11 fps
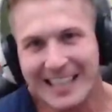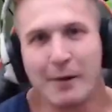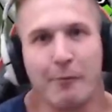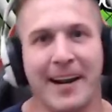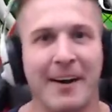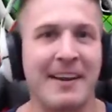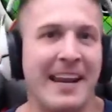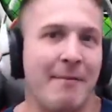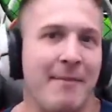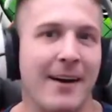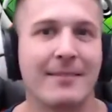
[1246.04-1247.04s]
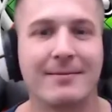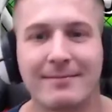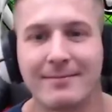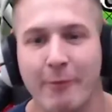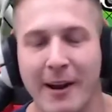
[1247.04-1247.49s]
We don't need him now.
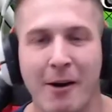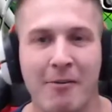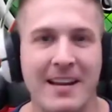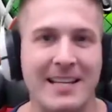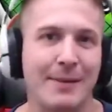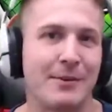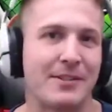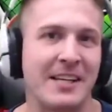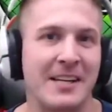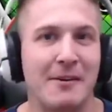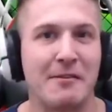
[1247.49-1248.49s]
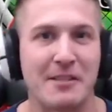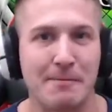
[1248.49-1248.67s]
We don't need double Zenos to